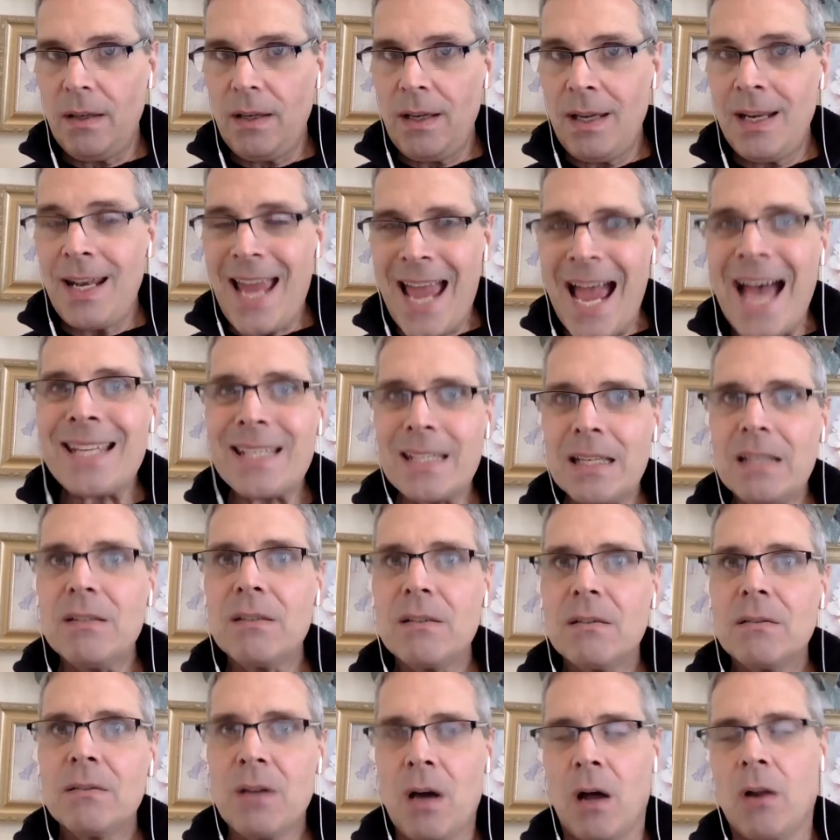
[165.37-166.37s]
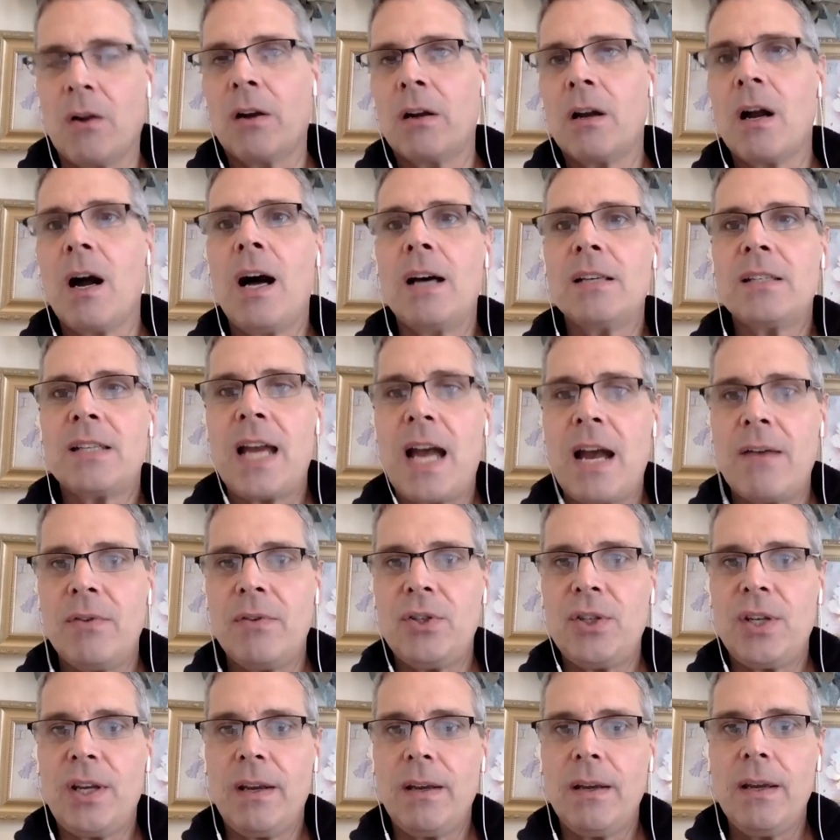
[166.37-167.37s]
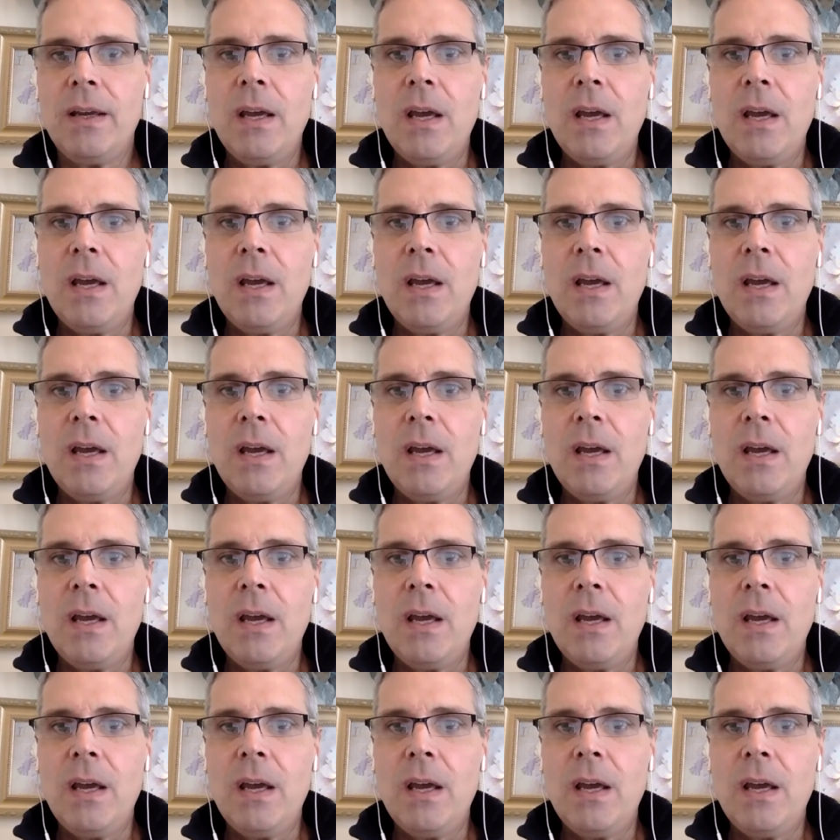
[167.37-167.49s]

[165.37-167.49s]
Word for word: in essence dollar cost averaging.